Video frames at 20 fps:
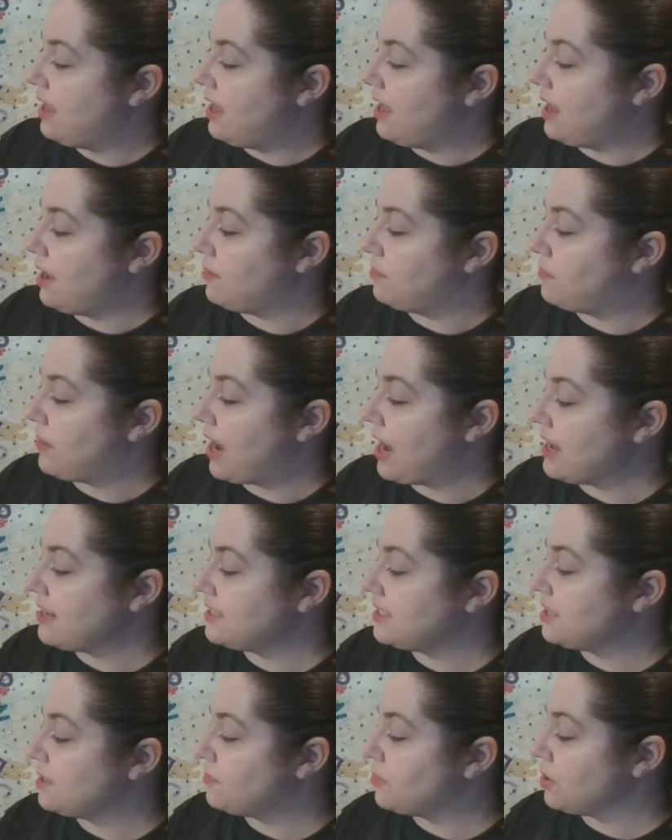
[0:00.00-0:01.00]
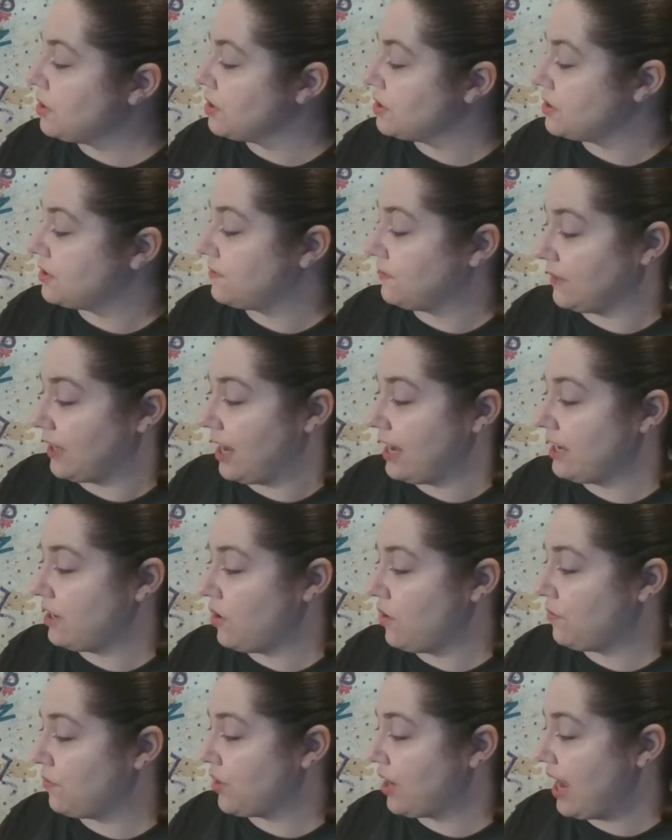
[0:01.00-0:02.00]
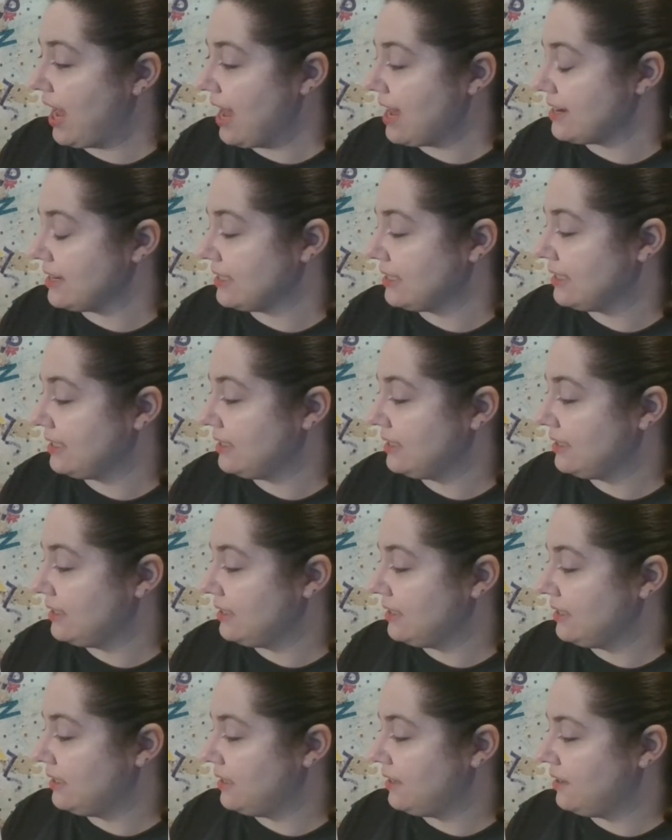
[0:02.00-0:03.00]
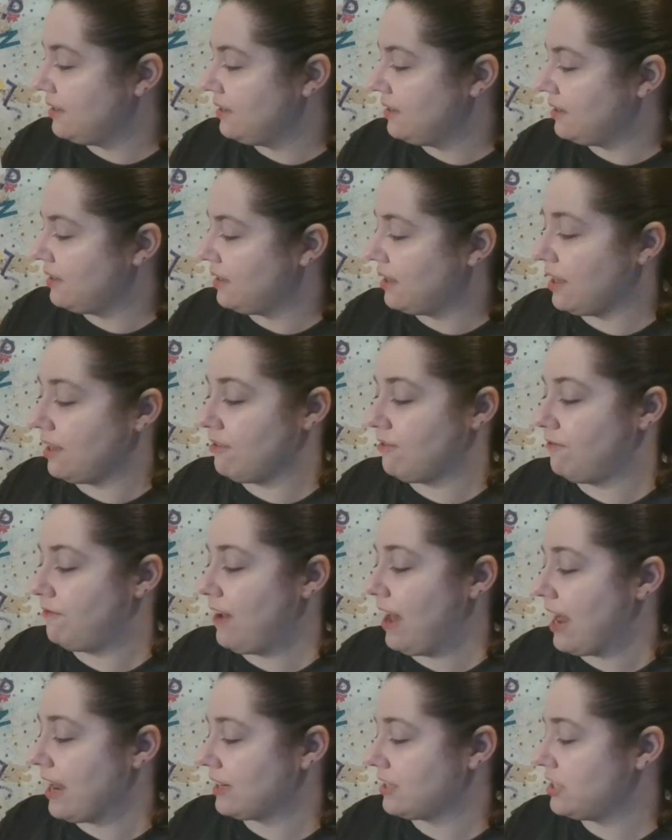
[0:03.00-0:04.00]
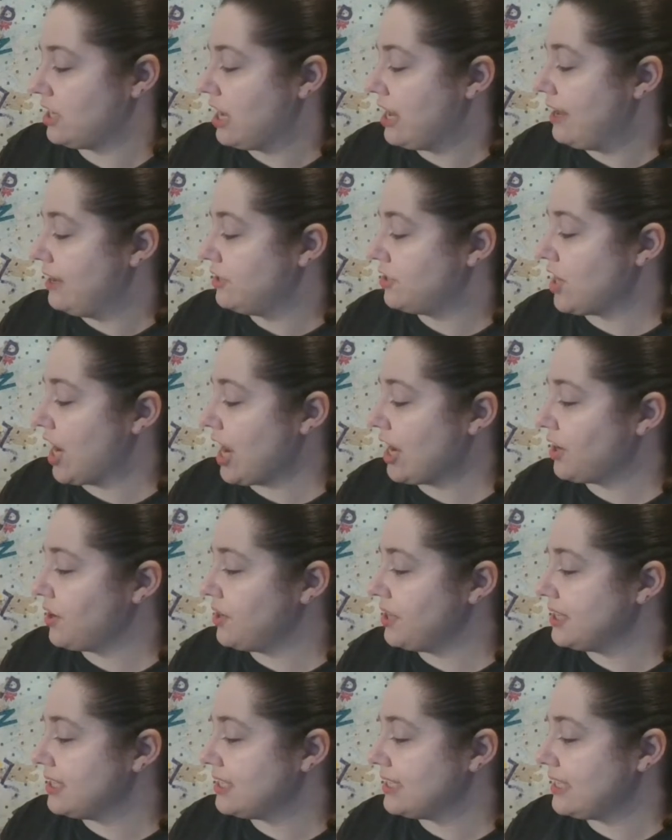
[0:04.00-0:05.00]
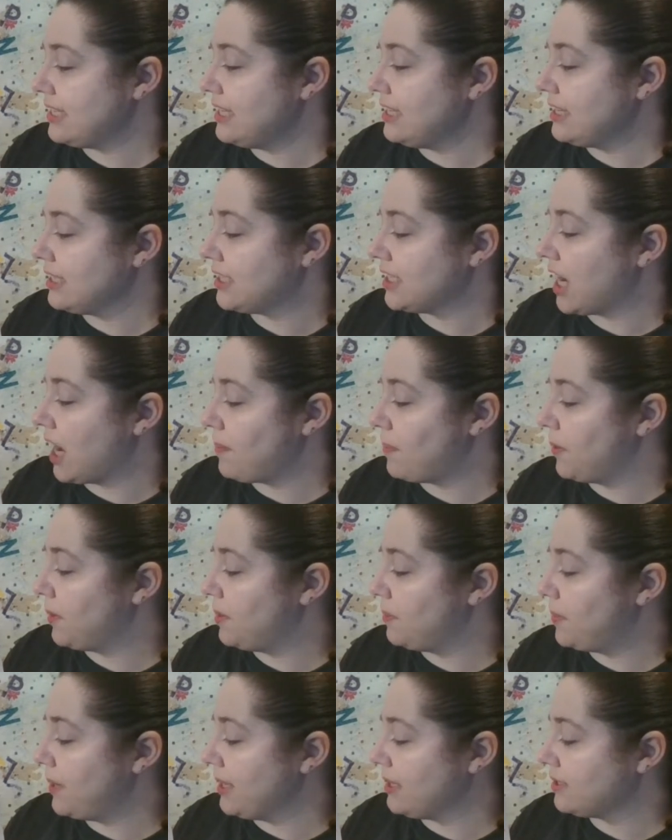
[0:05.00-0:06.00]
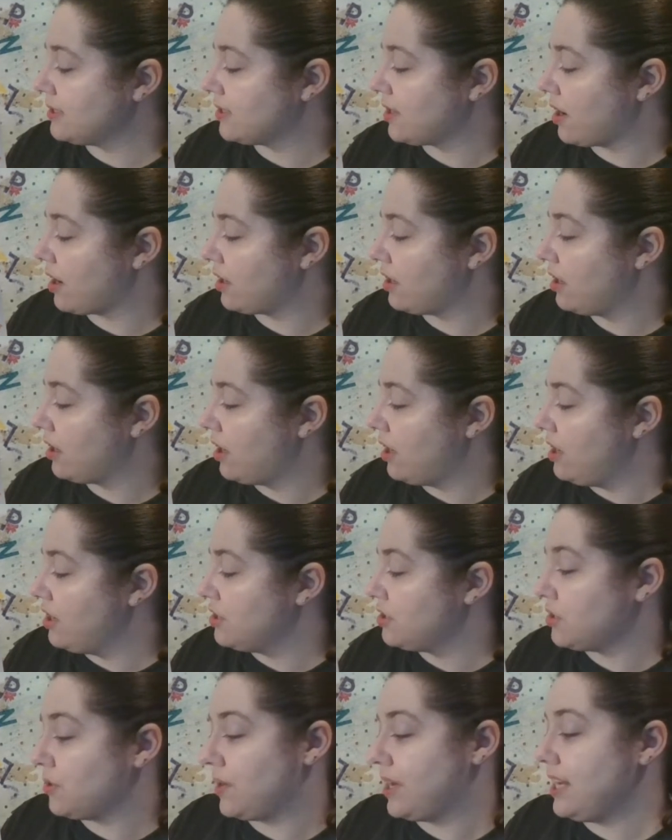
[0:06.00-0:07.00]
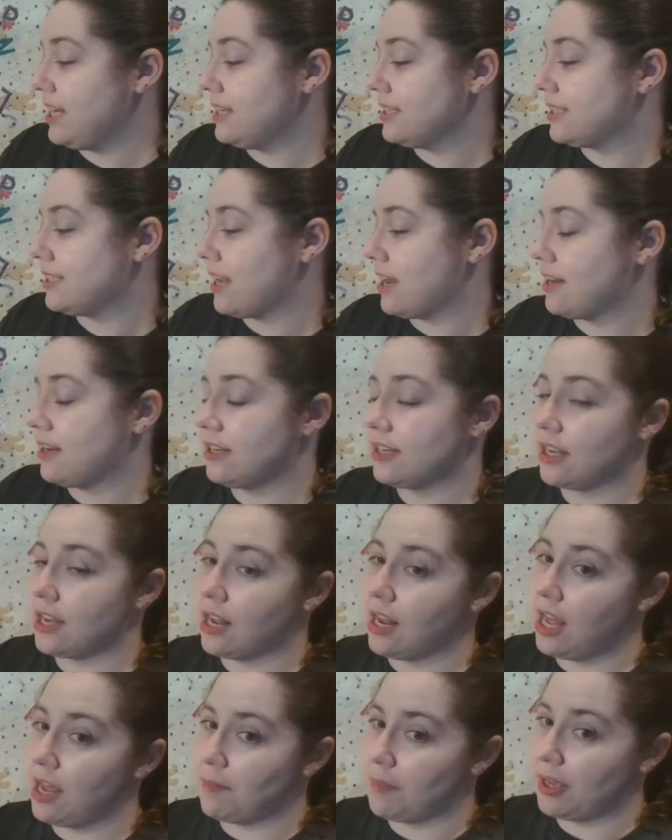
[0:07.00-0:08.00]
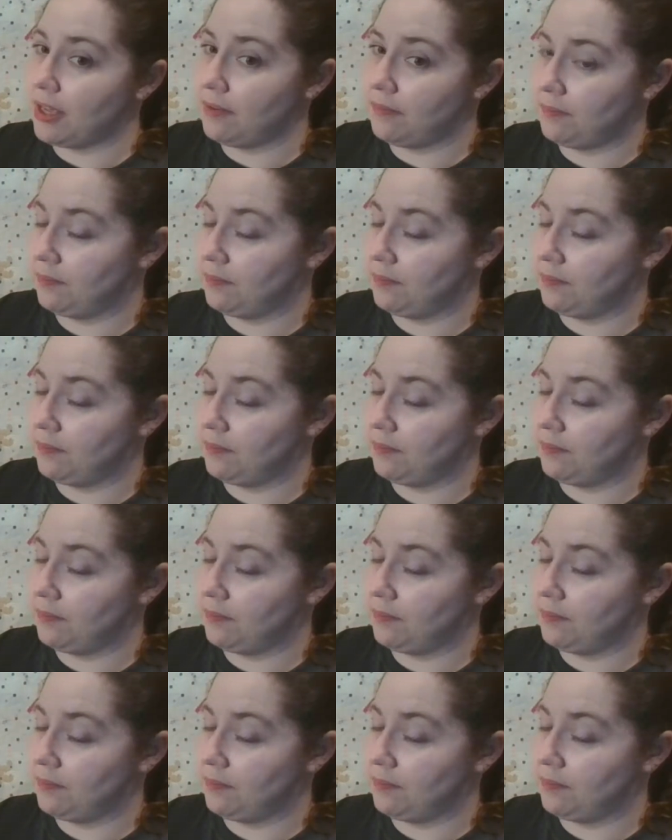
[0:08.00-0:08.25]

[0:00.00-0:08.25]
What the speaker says: and past the birds flying overhead. In fact, Jack couldn't see the top of the beanstalk, so he decided to climb it.